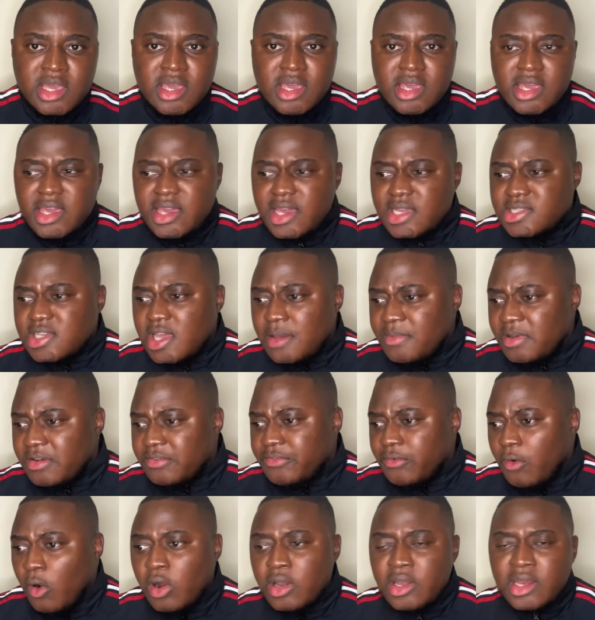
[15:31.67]
He gets hammered
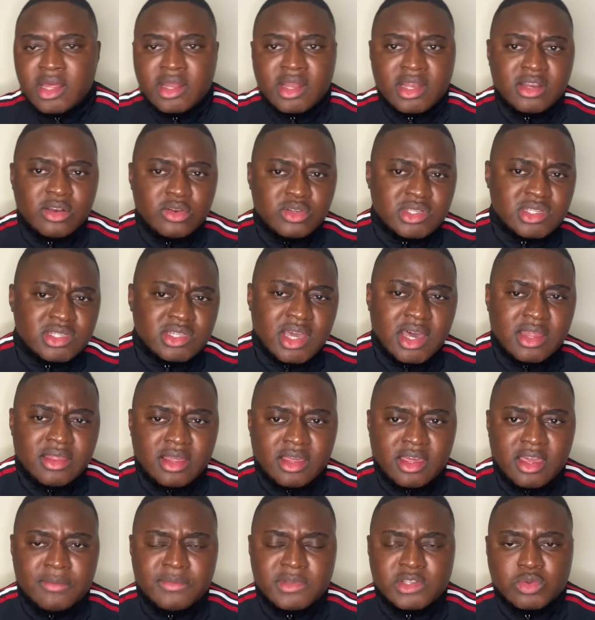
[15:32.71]
4-0 and loses the other
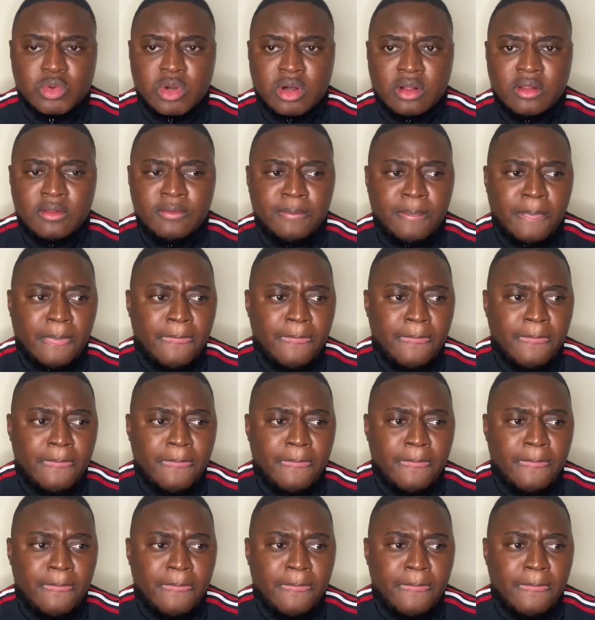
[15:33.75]
game as well.